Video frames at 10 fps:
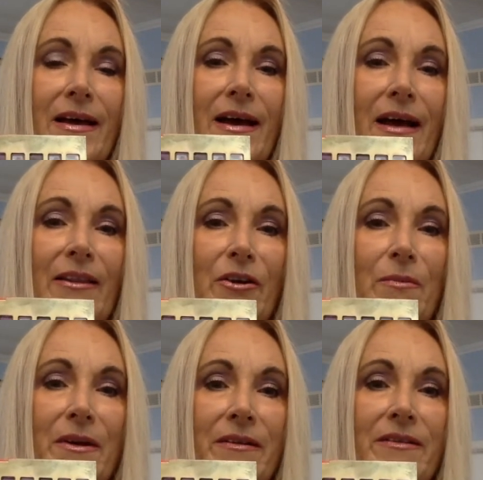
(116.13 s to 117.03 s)
a little
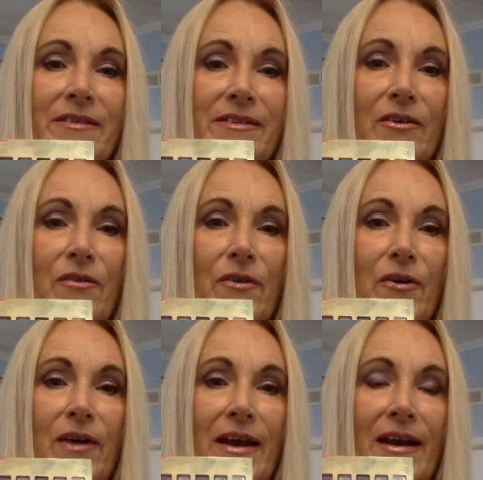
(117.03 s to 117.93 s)
bit of the silver,
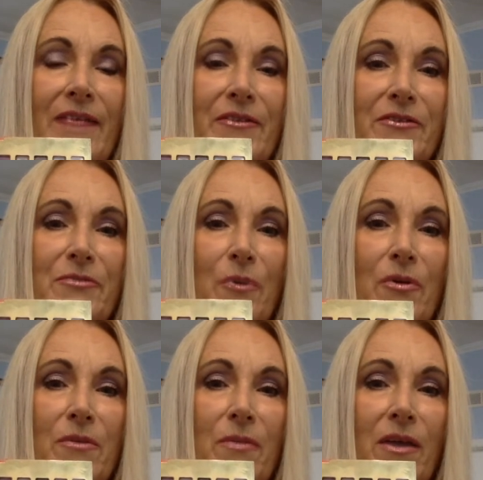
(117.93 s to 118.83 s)
and I've used more of the
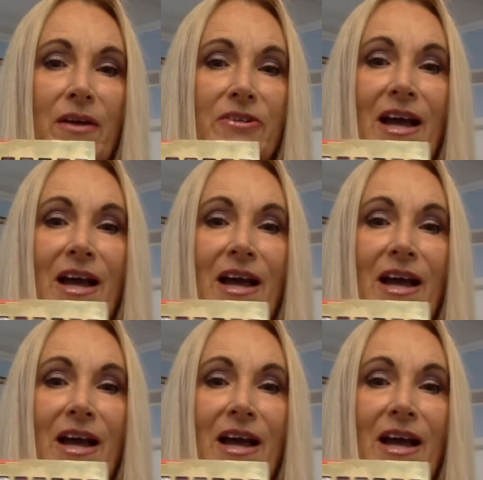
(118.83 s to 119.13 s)
blush.